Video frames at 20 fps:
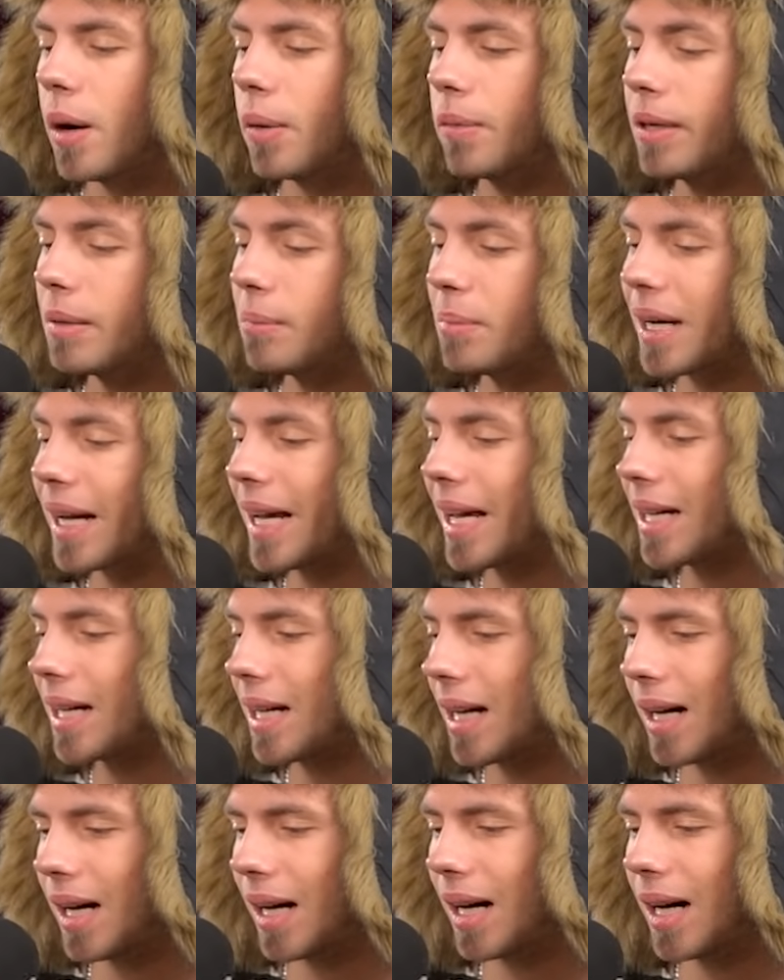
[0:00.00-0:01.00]
We
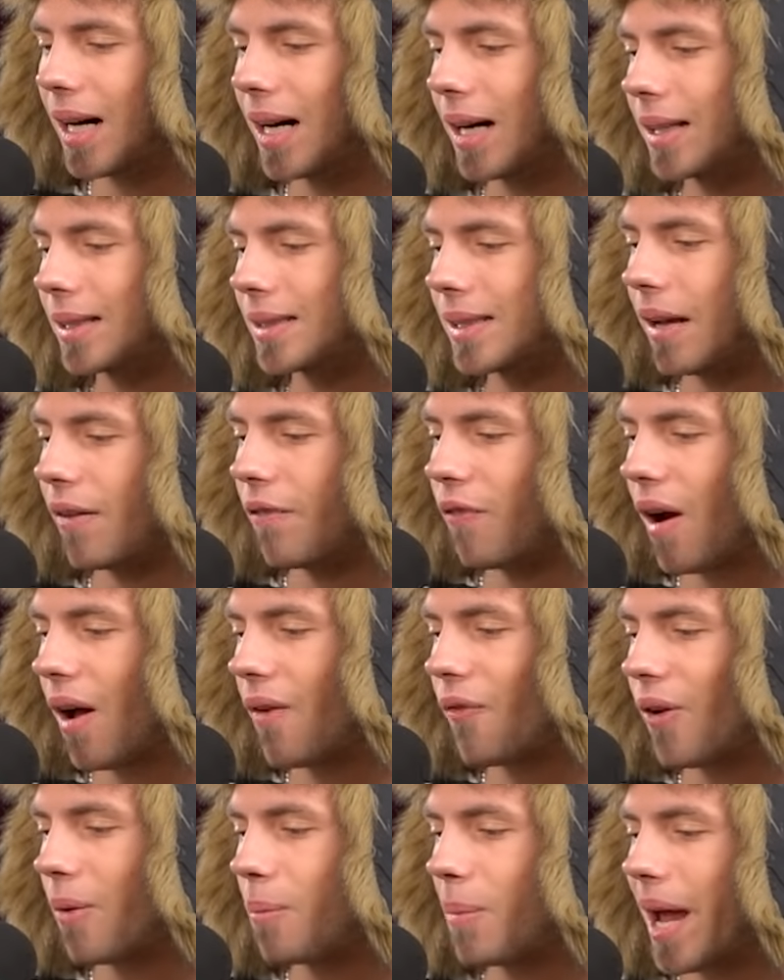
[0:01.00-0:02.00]
break the
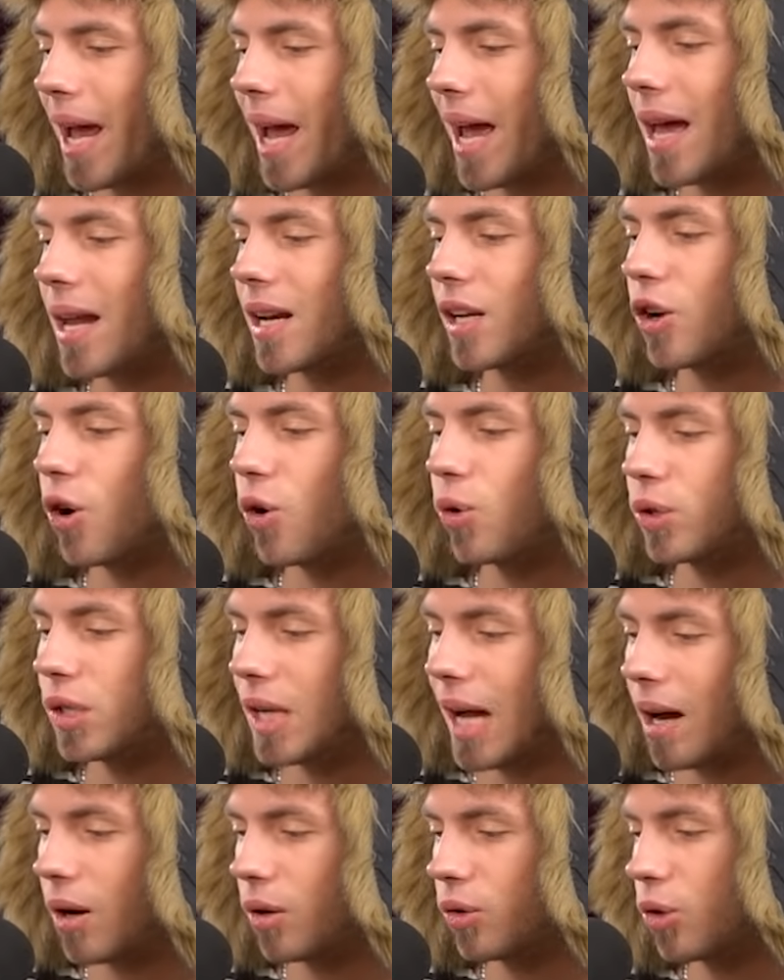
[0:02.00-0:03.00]
5 MA and go
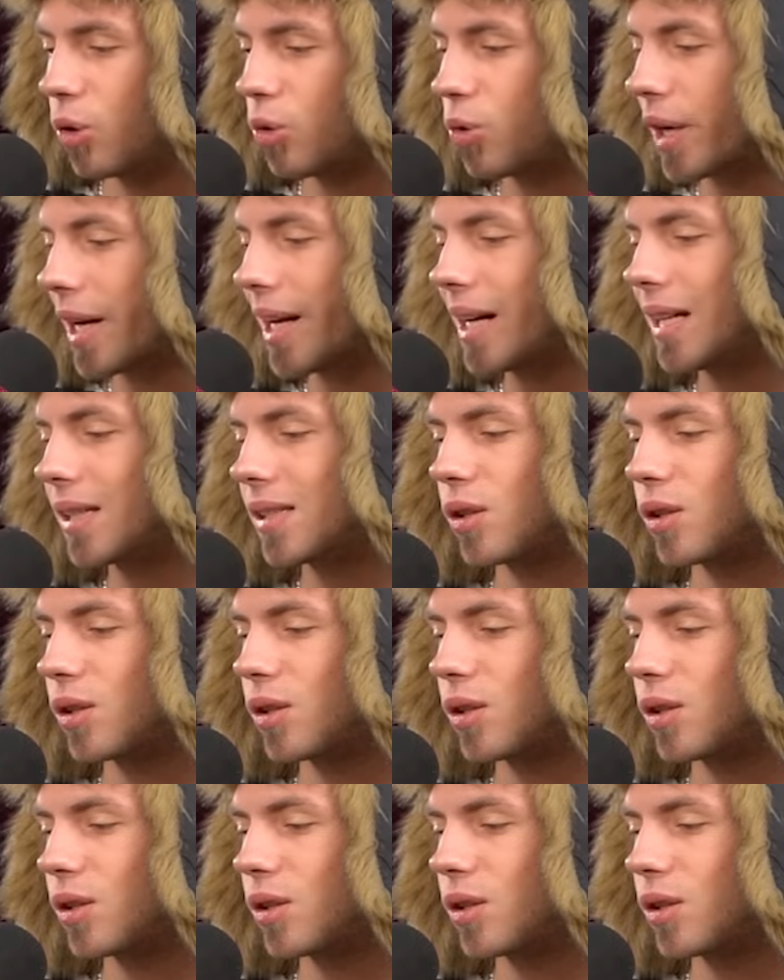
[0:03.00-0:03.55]
down already,